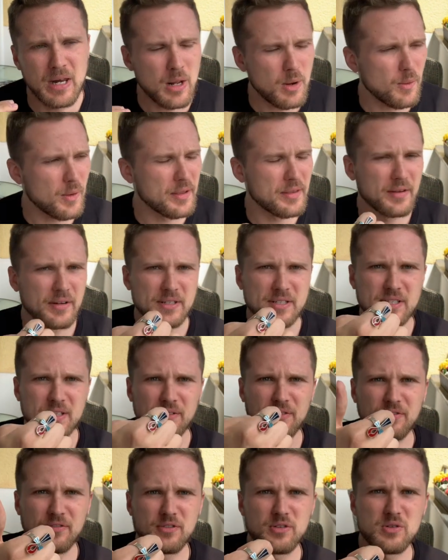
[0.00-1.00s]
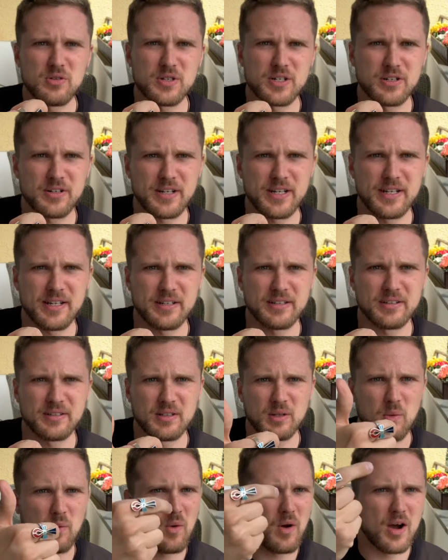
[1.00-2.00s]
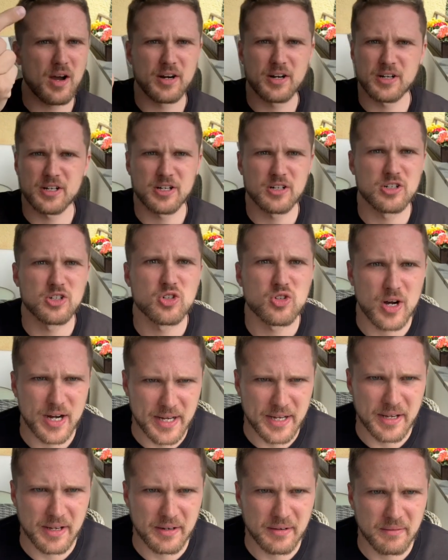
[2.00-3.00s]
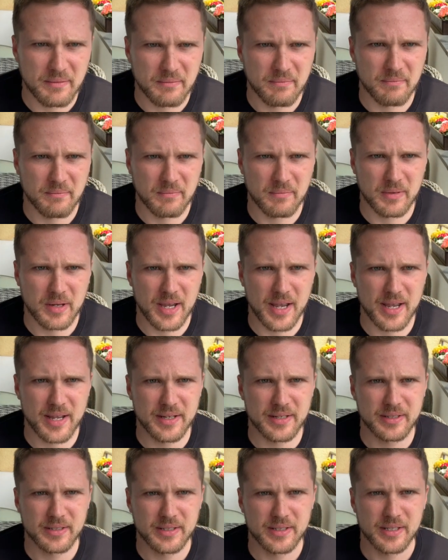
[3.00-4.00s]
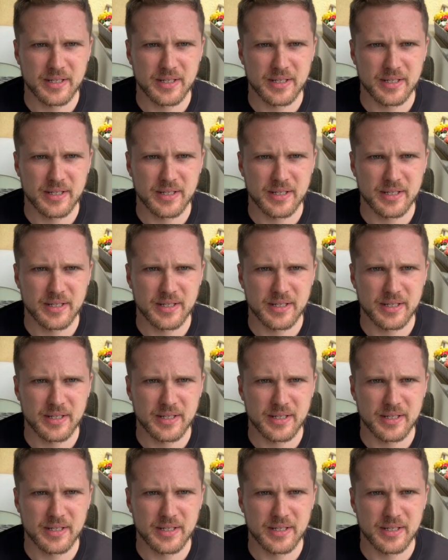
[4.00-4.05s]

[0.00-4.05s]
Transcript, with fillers: Whether it's the food you're eating, the water you're drinking, okay,